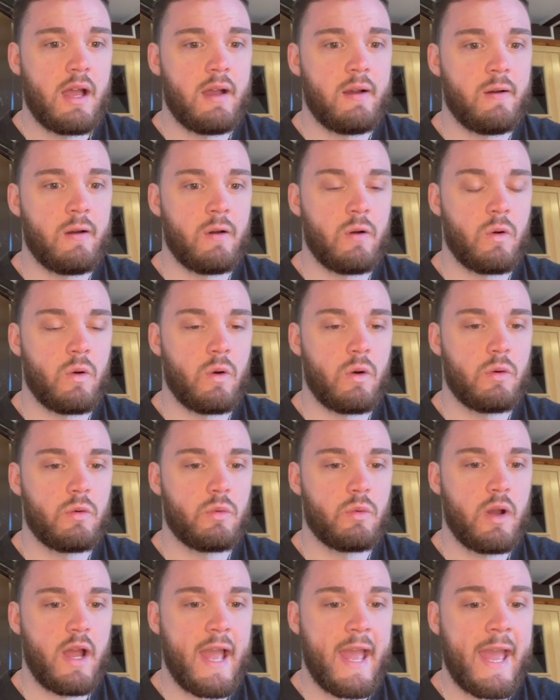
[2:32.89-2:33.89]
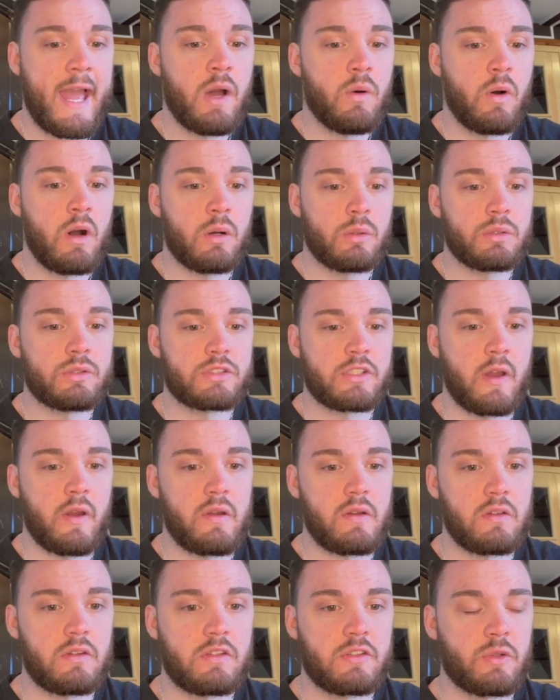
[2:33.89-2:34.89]
or how I was
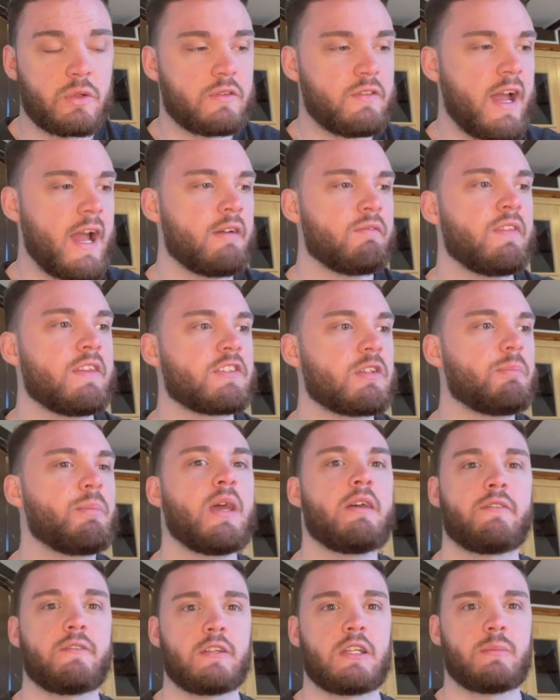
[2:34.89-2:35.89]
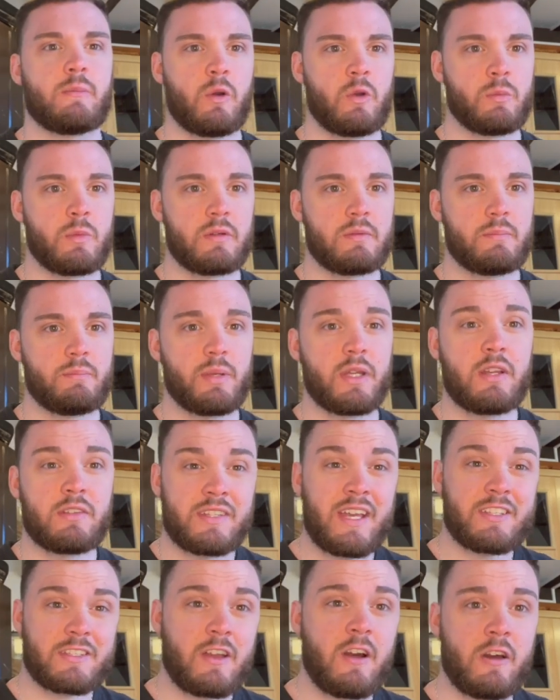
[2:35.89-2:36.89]
going to sort of have this epiphany moment, because
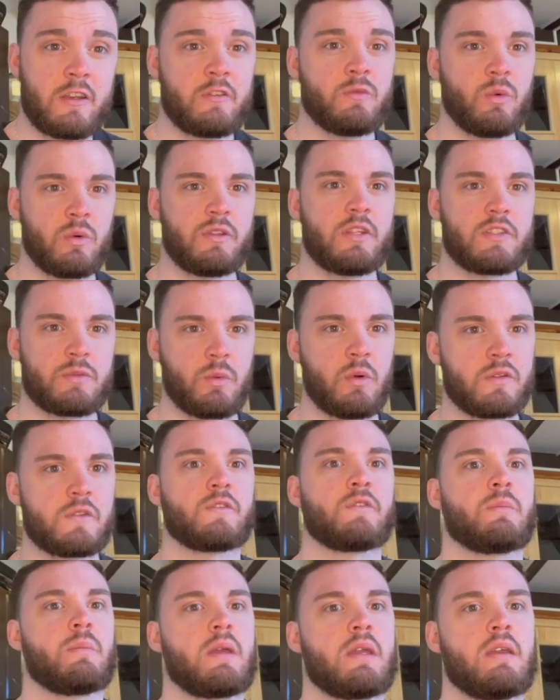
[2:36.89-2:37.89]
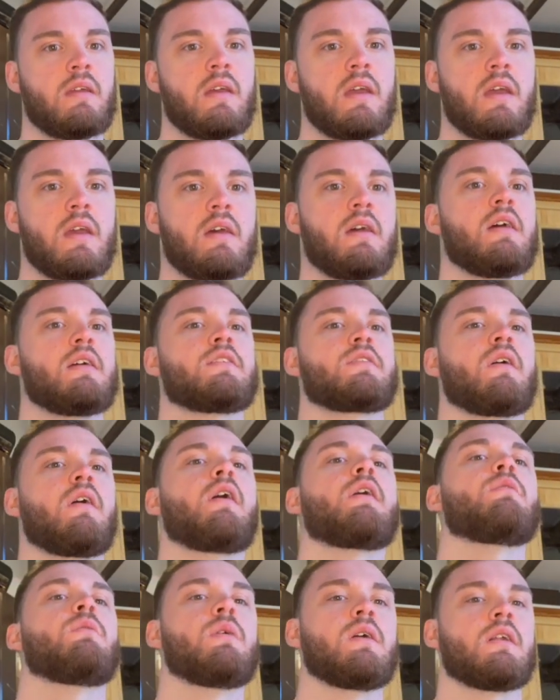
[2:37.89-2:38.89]
that's kind of what this was for me, is that I
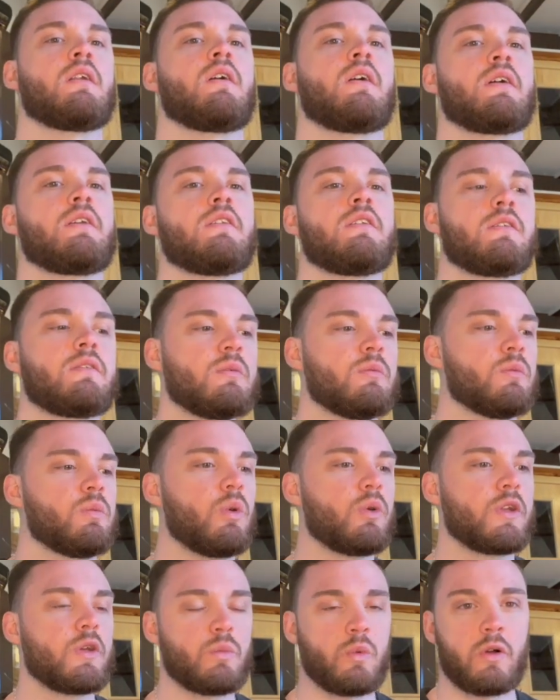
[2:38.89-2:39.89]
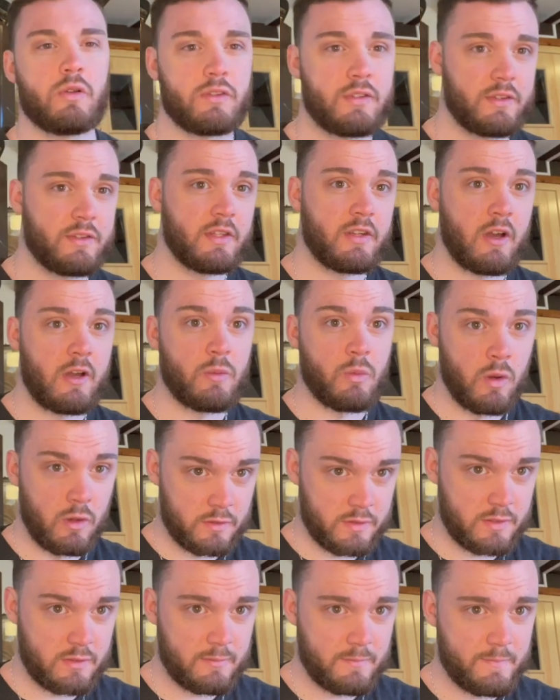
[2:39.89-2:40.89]
realised what it was that I
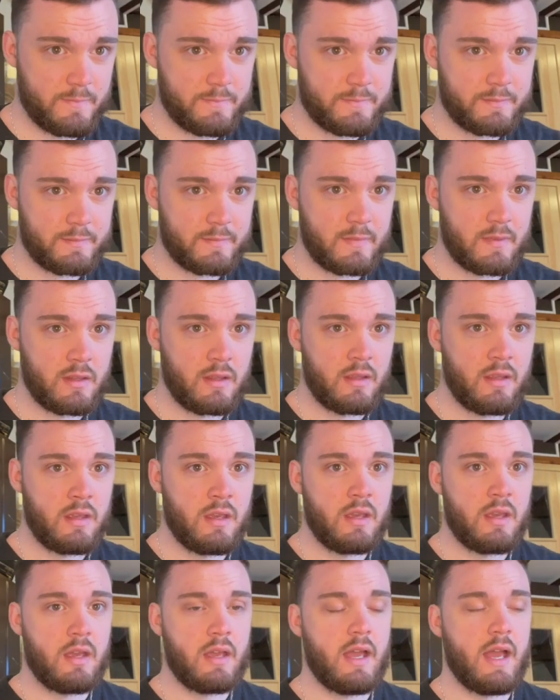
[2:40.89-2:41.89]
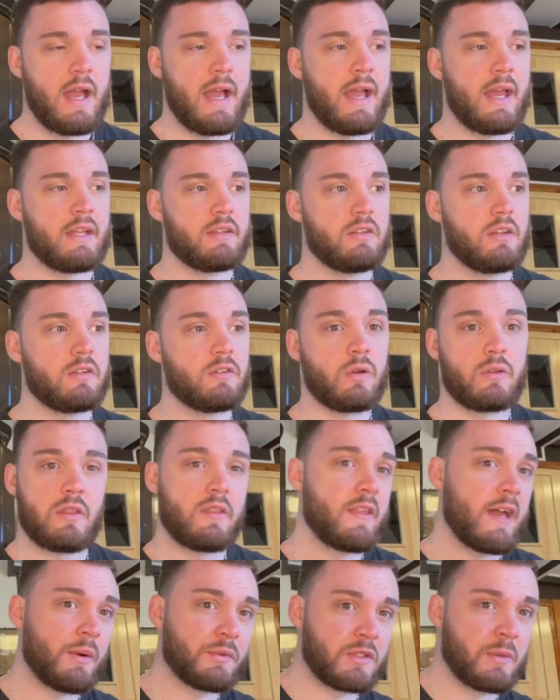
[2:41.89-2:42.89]
was. And not that
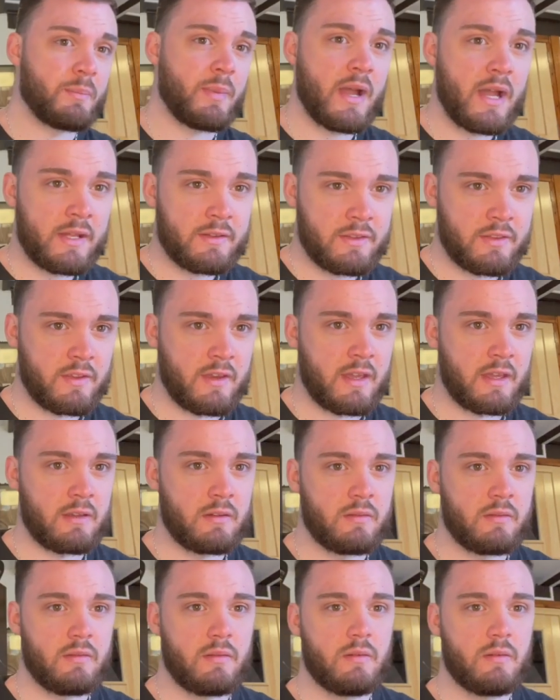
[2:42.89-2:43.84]
that was a bad thing,